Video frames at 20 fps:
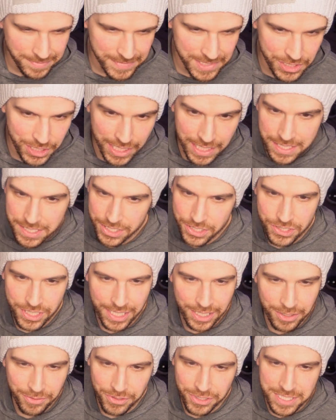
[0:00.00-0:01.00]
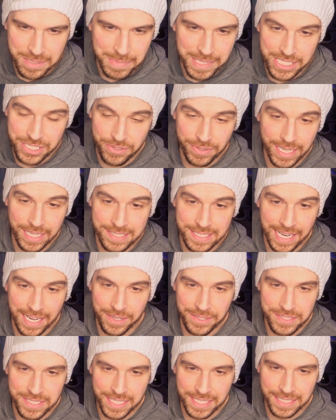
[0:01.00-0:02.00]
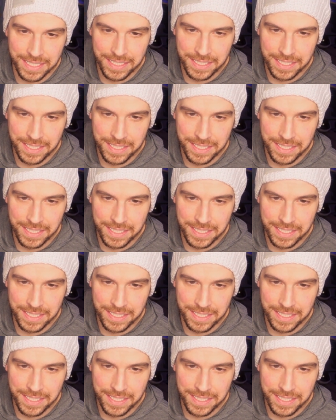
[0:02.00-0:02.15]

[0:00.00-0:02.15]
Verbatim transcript: trying to trying to look for some Easter eggs. I don't see it.